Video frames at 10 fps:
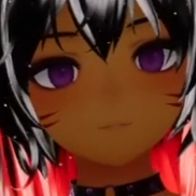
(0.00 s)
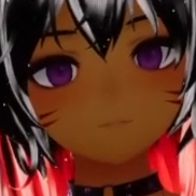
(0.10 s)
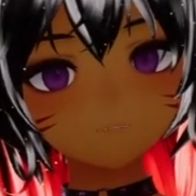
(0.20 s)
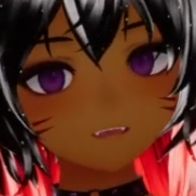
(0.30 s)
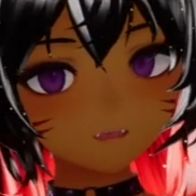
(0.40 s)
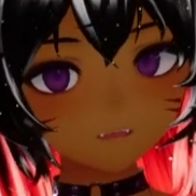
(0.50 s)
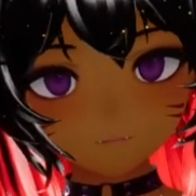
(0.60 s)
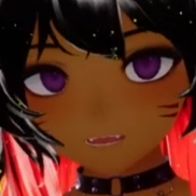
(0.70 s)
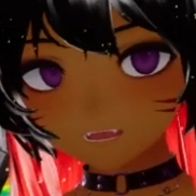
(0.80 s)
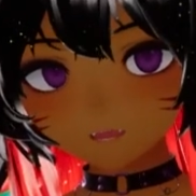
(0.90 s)
because you
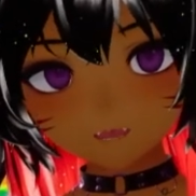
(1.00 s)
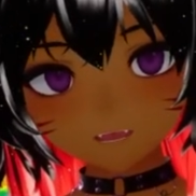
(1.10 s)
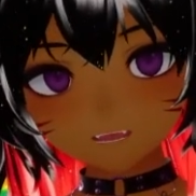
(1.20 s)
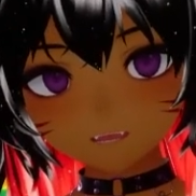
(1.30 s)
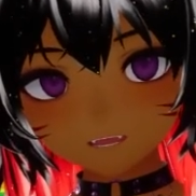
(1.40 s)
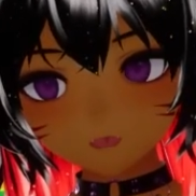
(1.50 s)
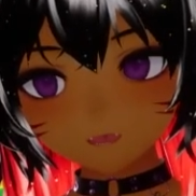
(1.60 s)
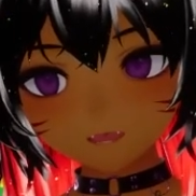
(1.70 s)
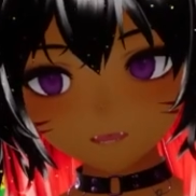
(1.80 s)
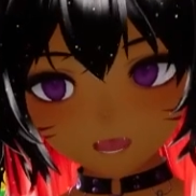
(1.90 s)
never know when a tornado is going to
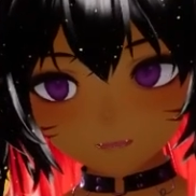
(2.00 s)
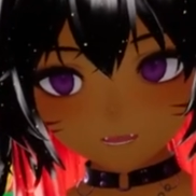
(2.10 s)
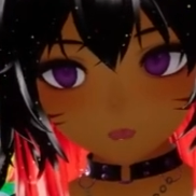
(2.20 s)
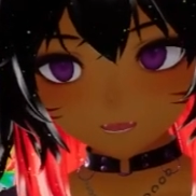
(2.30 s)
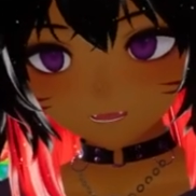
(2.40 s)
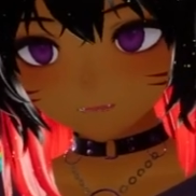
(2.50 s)
pop up or in these